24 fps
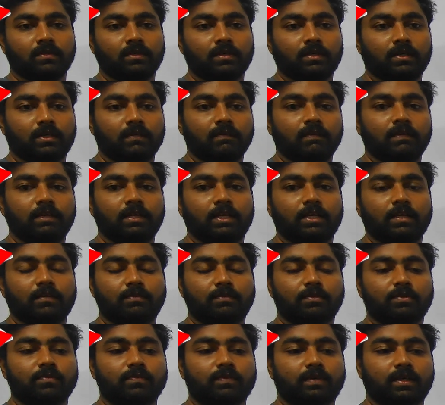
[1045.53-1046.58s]
Okay, I will
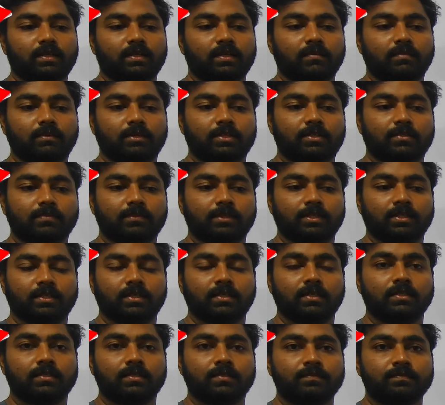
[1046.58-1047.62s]
help you to find the best
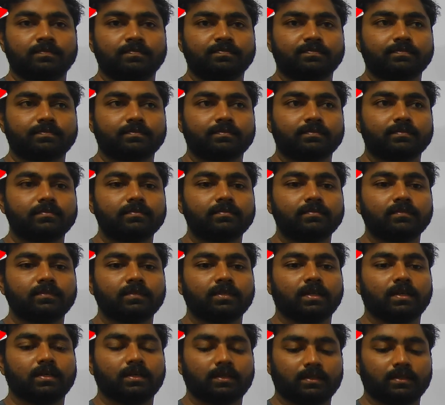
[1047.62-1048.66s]
method.
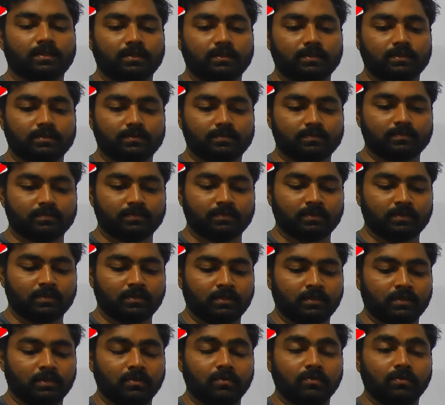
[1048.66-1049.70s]
Uh,
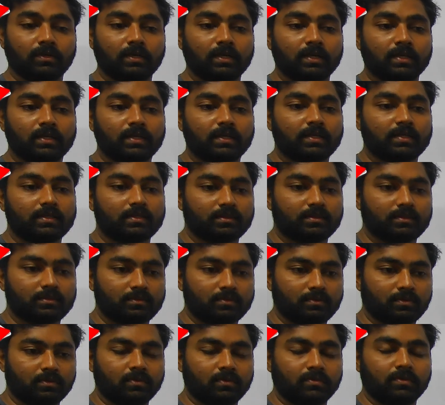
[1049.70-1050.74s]
you can get,
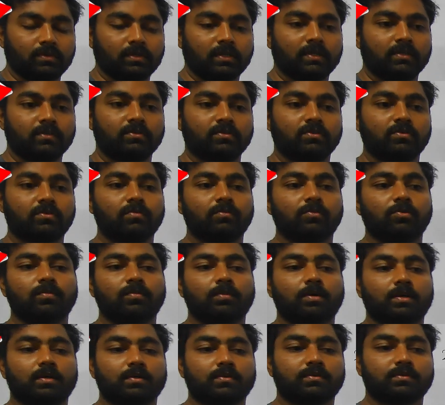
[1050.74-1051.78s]
so you can score more
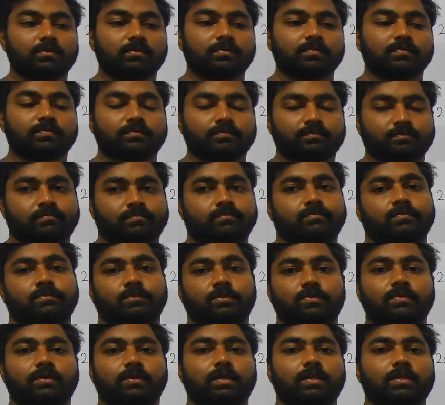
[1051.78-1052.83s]
marks.
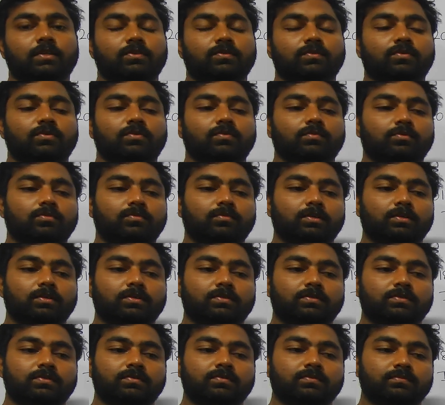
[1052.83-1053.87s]
You can score more
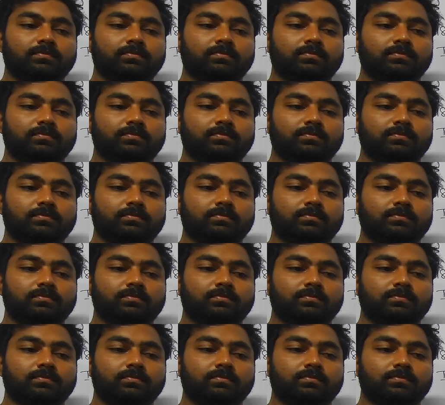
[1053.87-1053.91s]
marks.